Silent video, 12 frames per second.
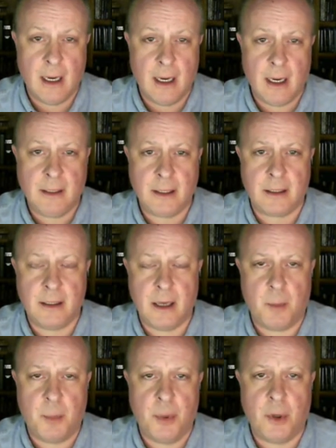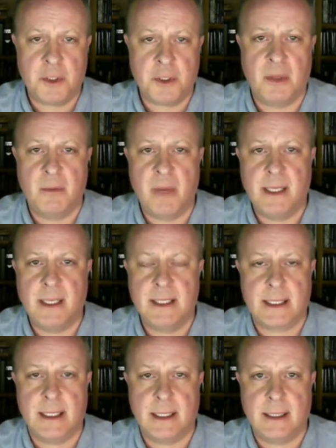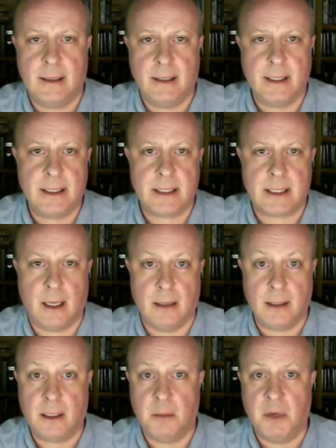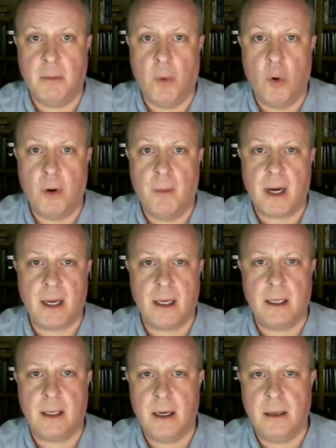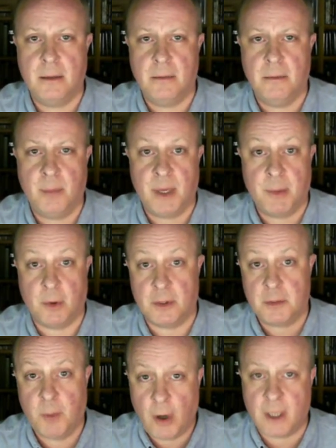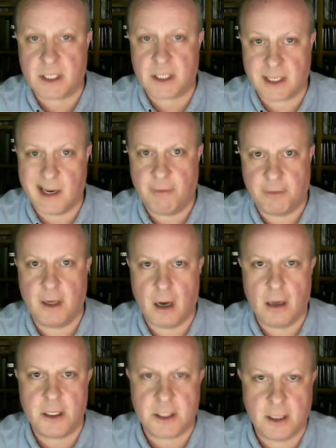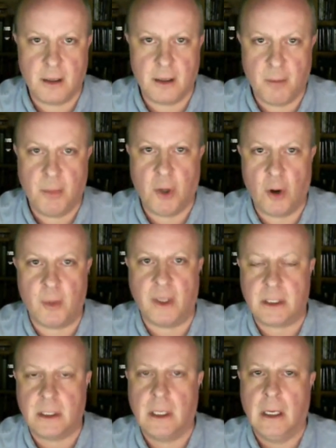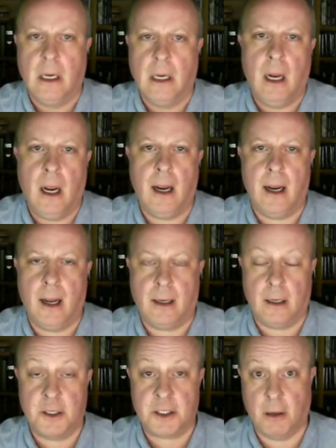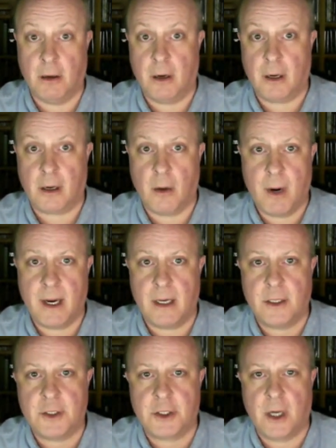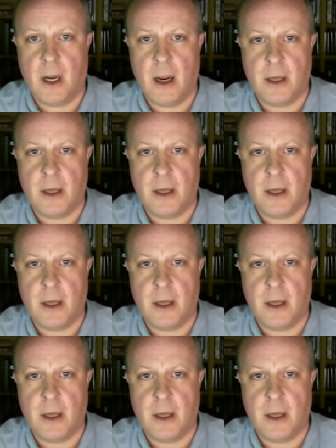I think that possibly means that there is a little bit more money in people's pockets if they are still in employment and are still earning a wage.